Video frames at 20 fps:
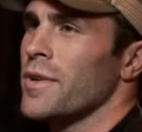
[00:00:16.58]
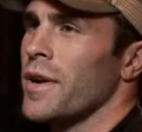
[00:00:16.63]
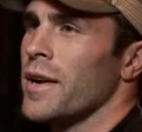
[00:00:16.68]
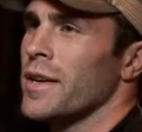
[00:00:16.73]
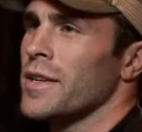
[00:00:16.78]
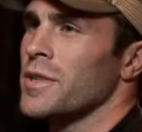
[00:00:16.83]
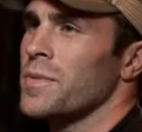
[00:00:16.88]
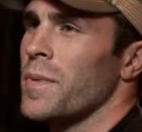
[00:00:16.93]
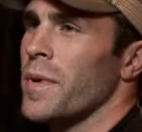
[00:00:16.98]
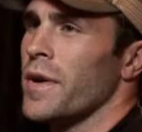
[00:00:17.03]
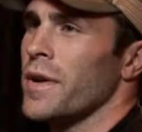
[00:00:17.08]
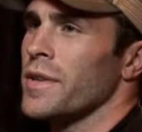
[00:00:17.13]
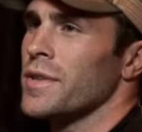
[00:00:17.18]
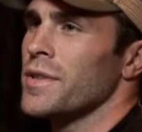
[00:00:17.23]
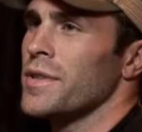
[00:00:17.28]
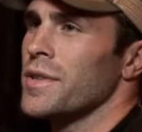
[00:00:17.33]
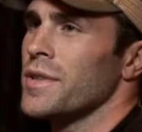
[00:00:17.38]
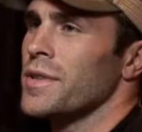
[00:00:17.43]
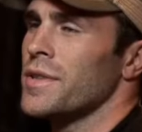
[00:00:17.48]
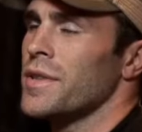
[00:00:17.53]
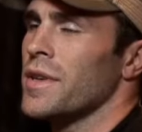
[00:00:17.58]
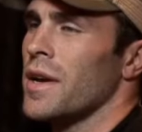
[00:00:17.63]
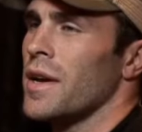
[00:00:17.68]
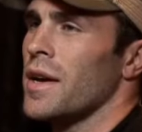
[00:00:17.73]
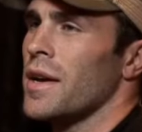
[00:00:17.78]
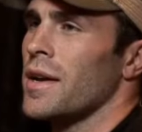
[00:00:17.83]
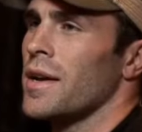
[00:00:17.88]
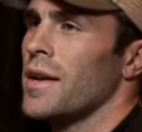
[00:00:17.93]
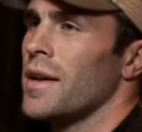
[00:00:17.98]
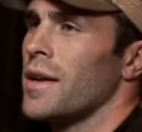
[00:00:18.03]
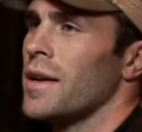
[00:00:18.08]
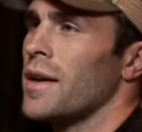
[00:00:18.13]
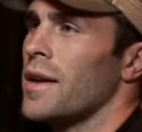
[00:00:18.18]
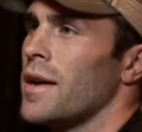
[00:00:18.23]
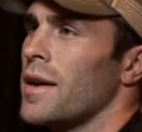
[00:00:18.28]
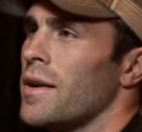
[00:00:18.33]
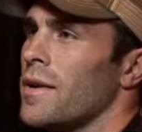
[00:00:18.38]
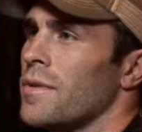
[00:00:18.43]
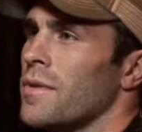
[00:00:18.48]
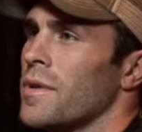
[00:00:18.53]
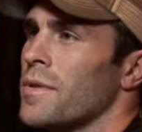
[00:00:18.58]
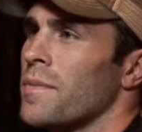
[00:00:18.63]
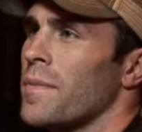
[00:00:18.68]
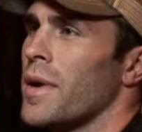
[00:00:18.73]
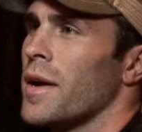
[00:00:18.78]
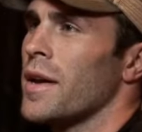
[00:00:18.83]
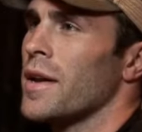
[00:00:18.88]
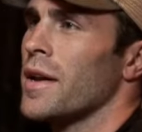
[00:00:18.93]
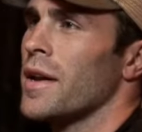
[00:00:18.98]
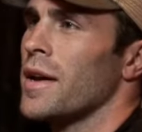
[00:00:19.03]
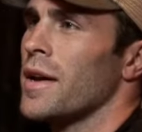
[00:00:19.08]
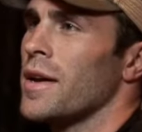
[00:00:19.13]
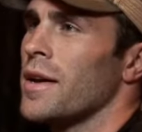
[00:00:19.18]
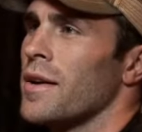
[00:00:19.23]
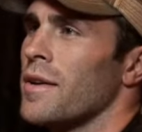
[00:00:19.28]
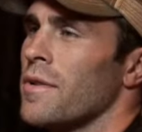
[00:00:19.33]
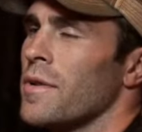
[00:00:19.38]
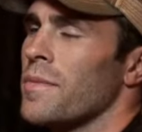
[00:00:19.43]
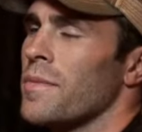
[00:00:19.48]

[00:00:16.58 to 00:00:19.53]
great experiences with my